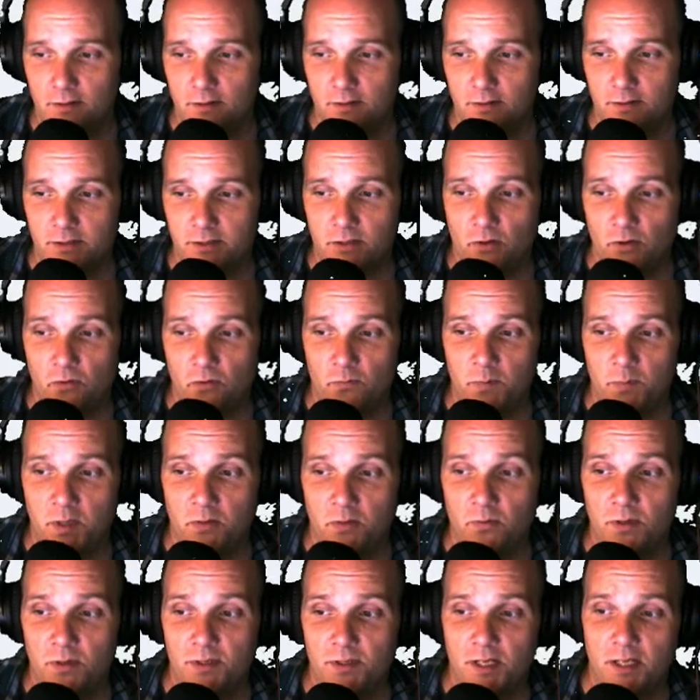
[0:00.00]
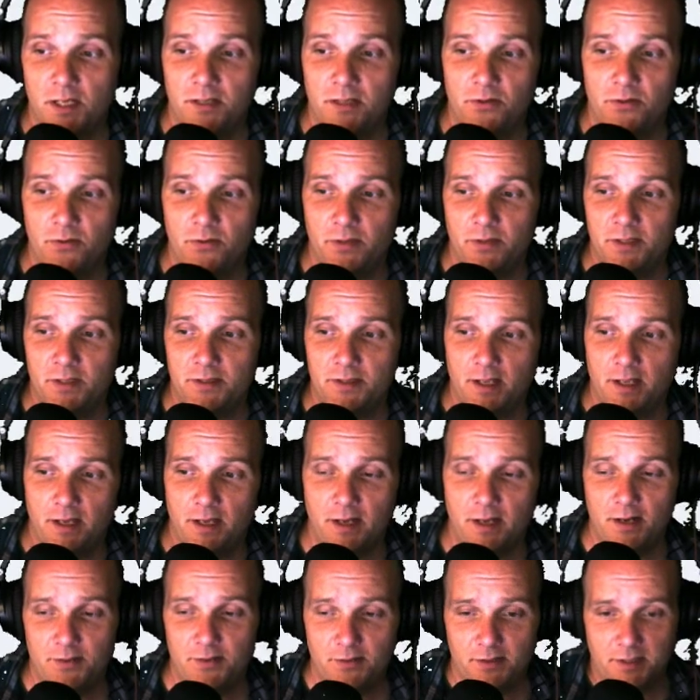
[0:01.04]
told me what they do is they
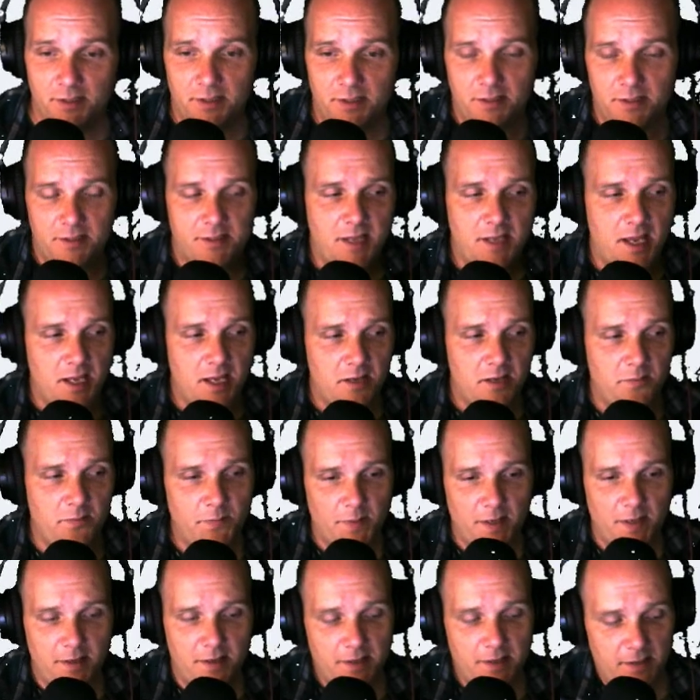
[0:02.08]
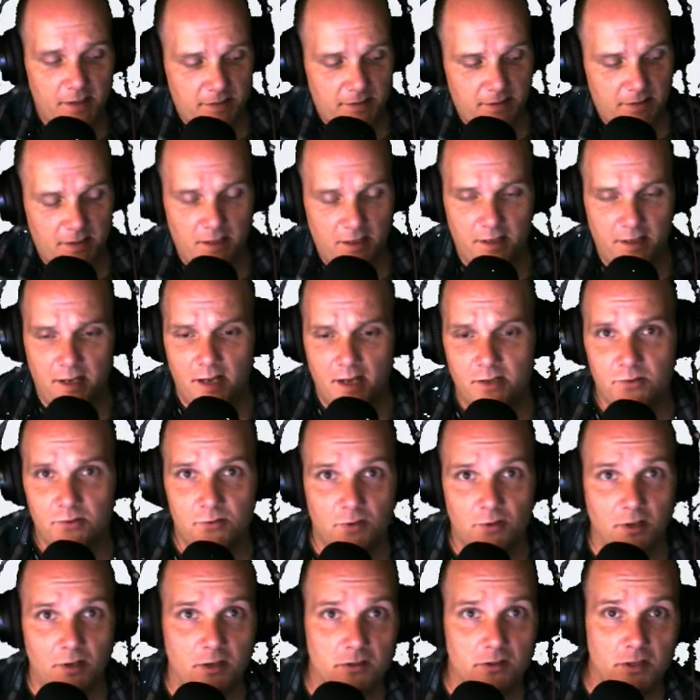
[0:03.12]
actually tape an extra
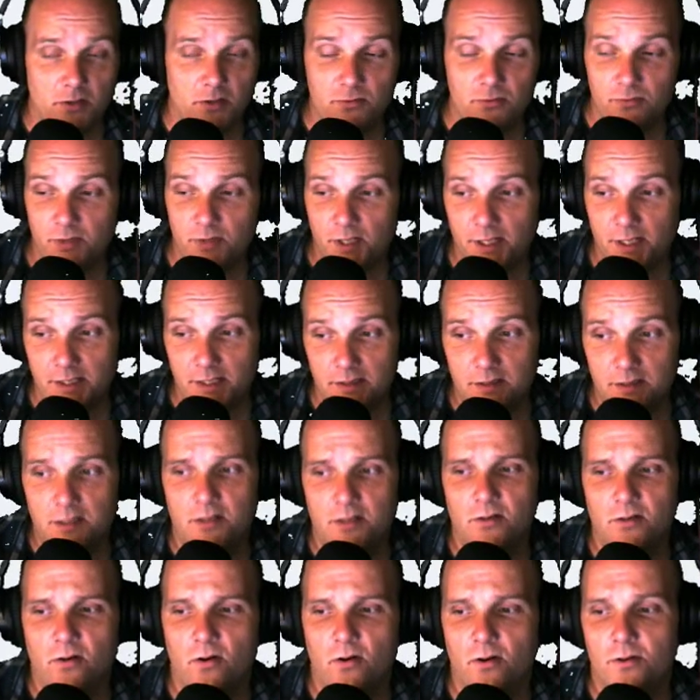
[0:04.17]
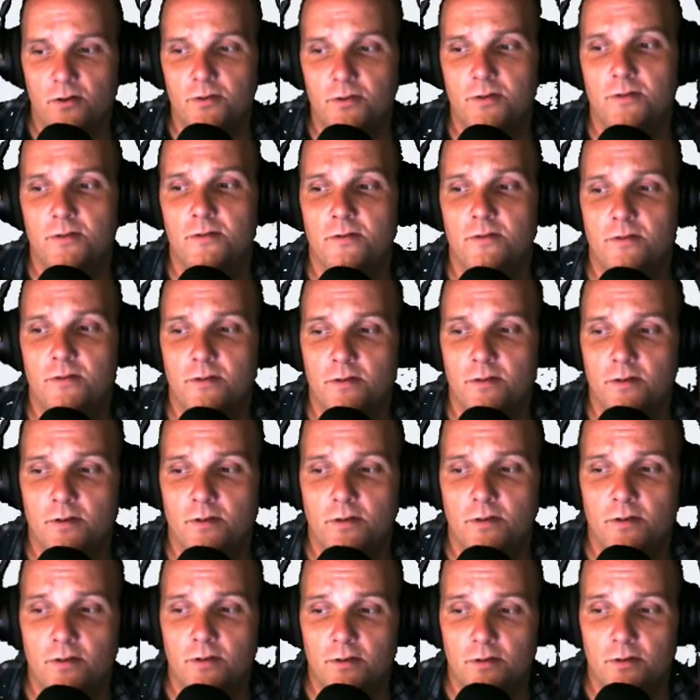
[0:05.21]
cloned SD card
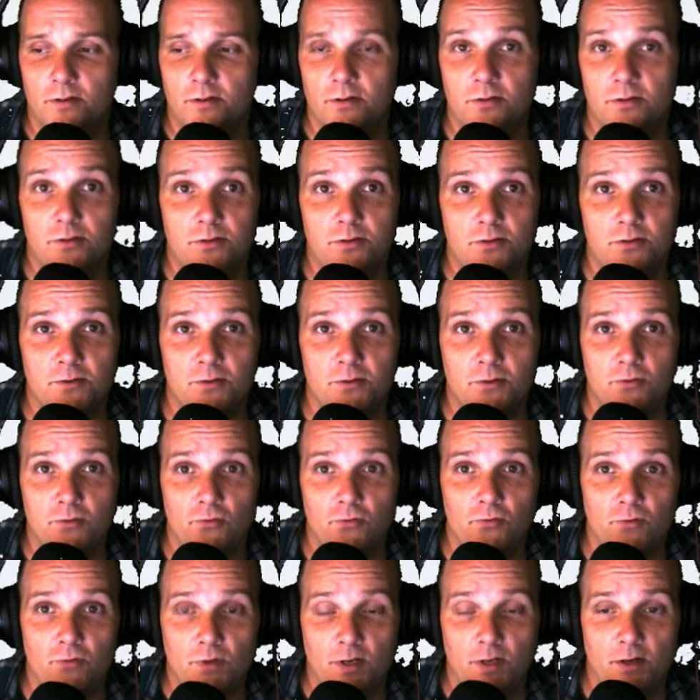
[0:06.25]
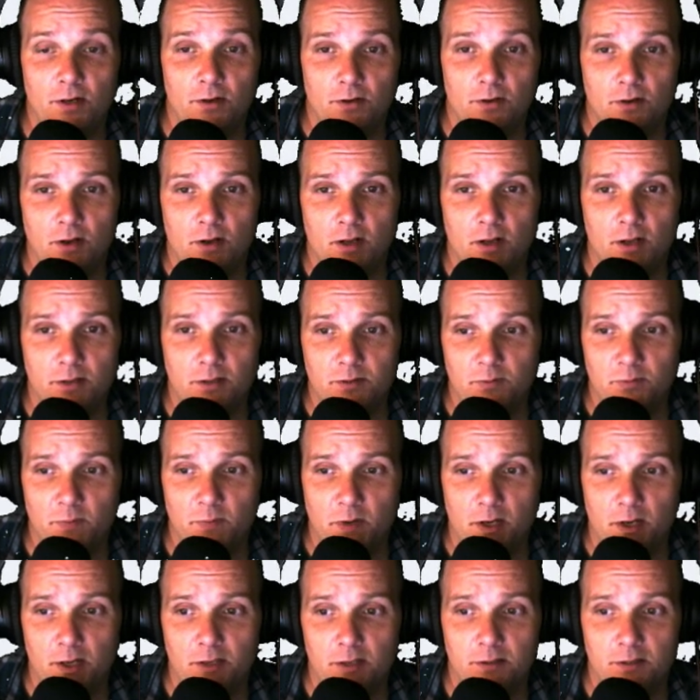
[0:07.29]
to their
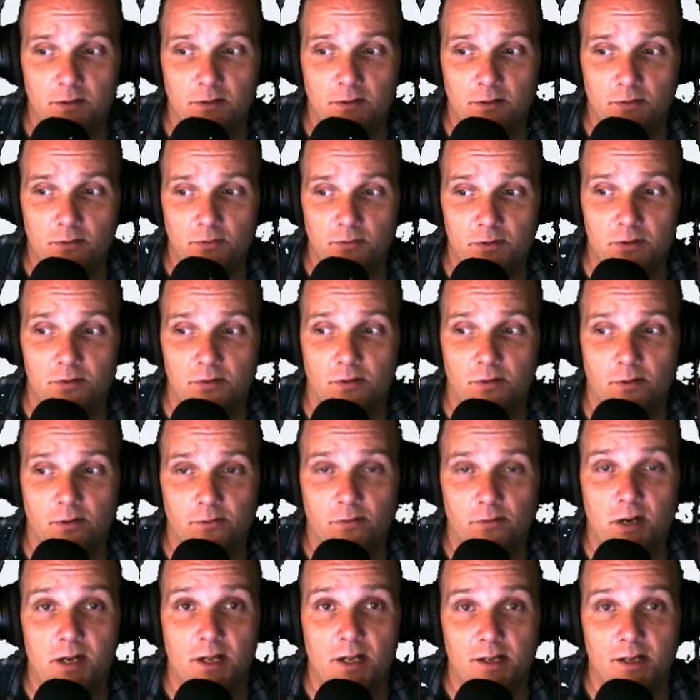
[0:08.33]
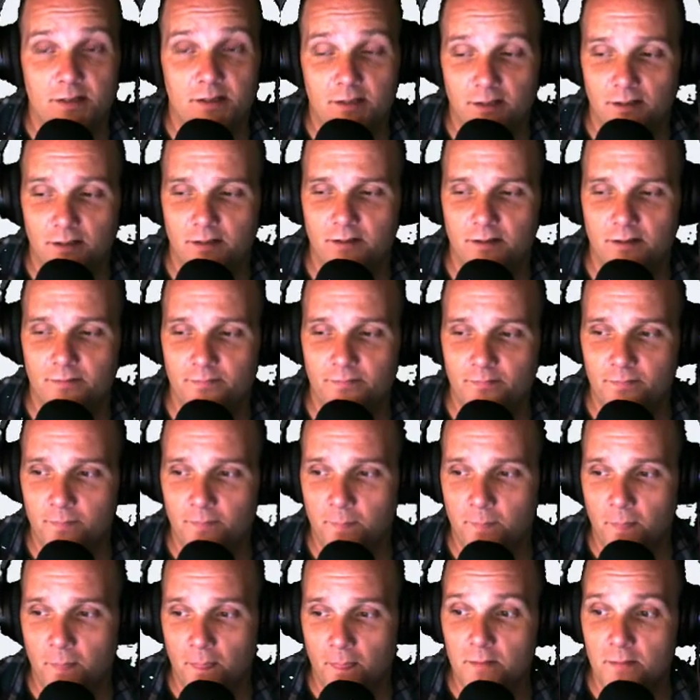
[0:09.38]
hotspot, which is a great idea.
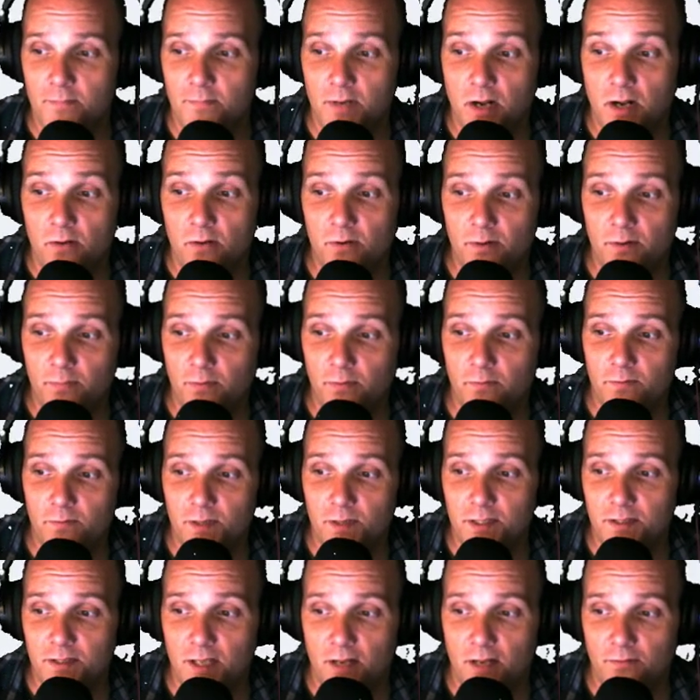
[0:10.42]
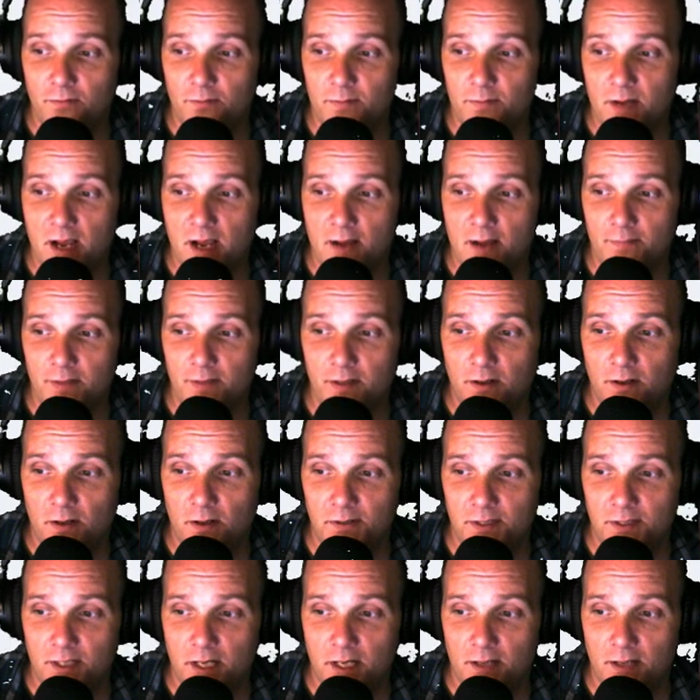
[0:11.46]
But I want to prevent that from happening
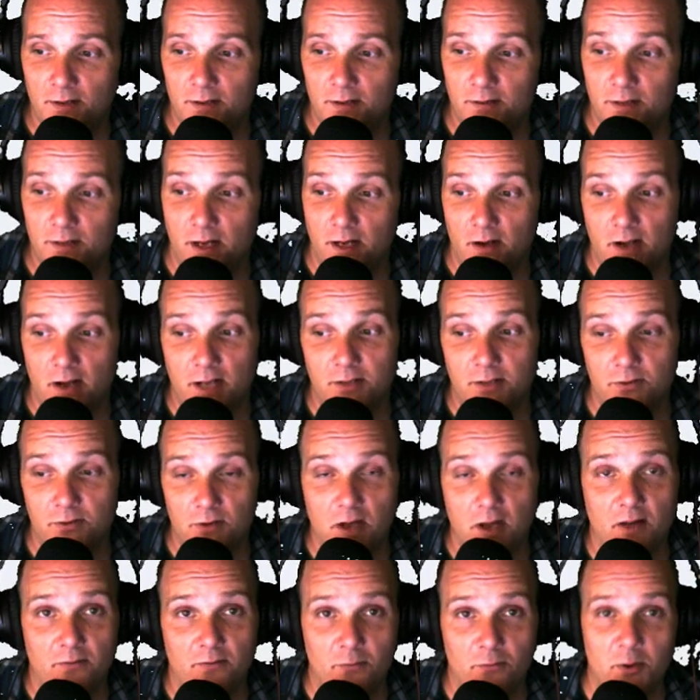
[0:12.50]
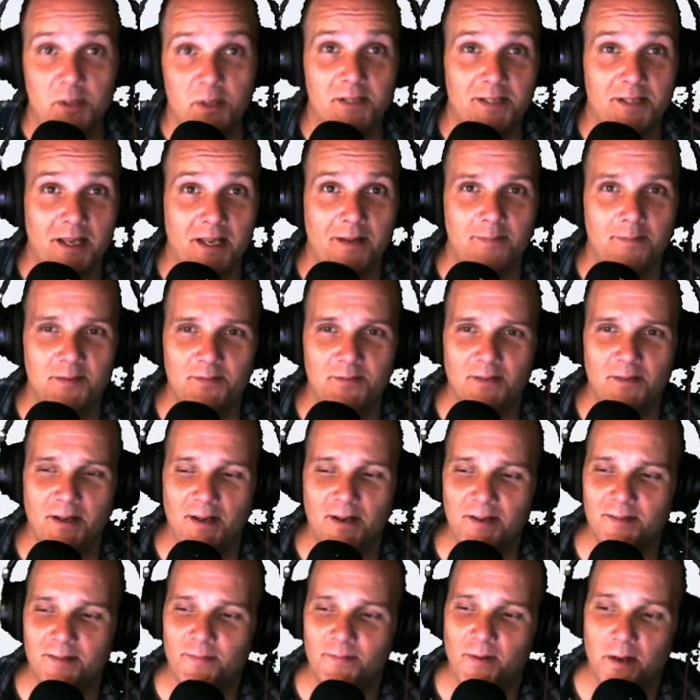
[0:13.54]
altogether. Now, I do have one taped to my
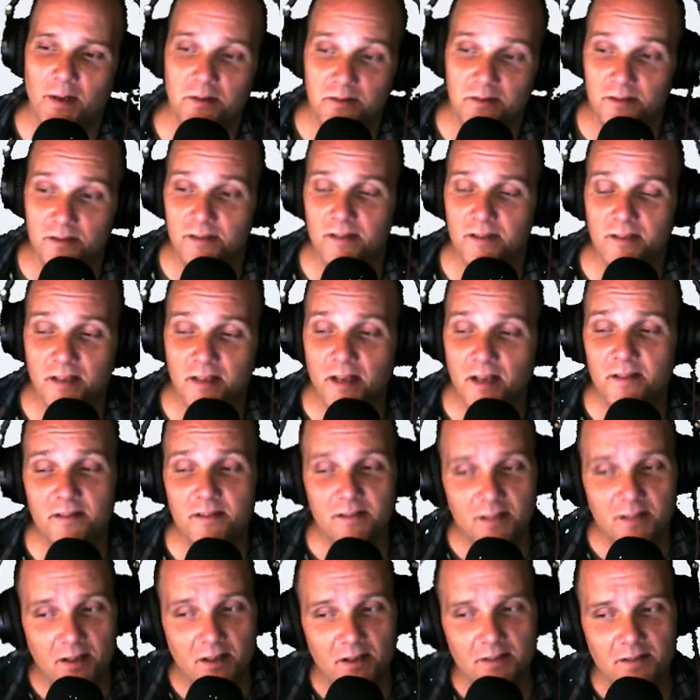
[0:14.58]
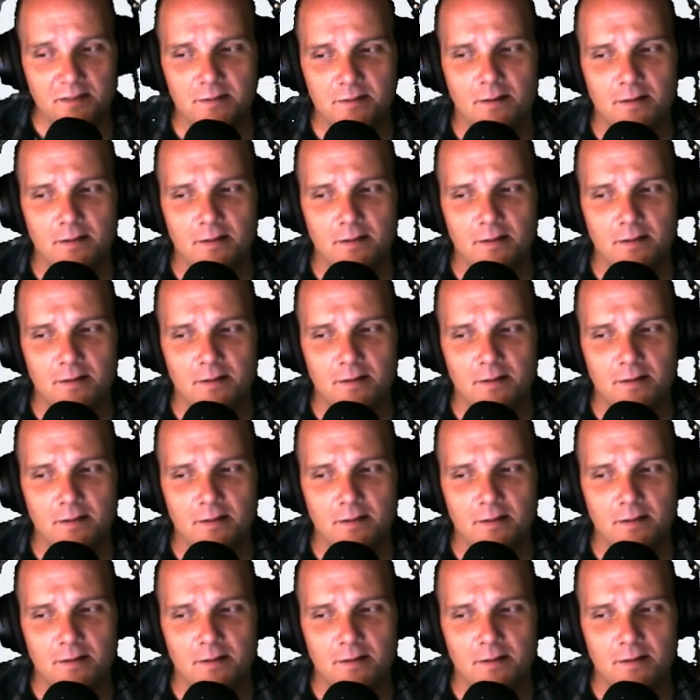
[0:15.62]
hotspot just in case it does.